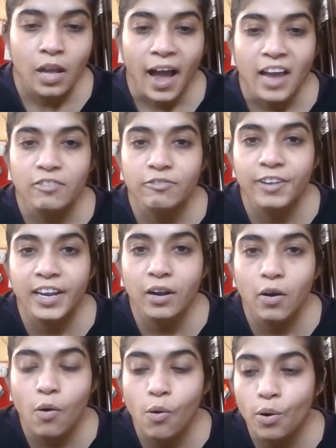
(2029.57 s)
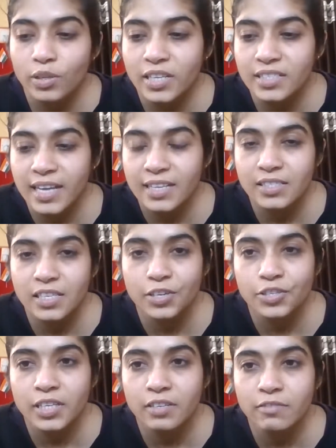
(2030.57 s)
And feel all the
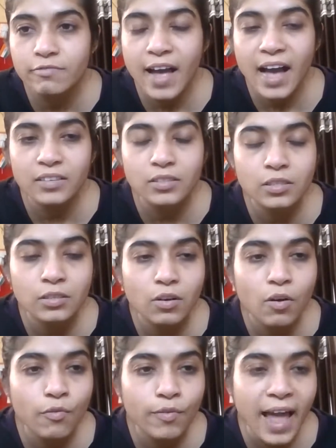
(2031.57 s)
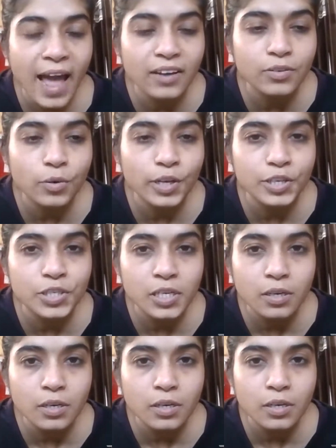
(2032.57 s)
sensation effect of leg
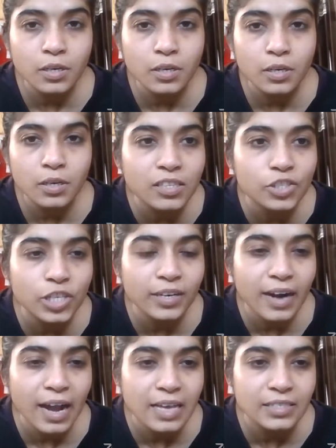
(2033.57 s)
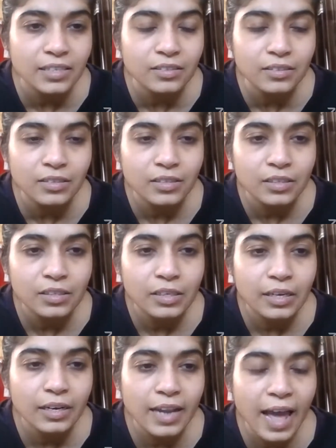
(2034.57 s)
rotation, Pad Chakrasan,
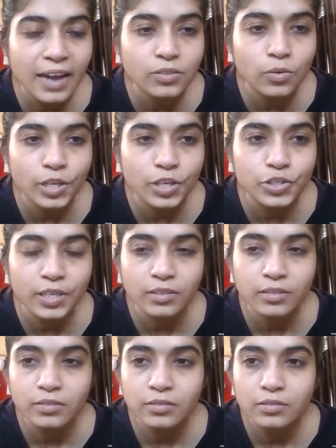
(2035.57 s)
leg rotation.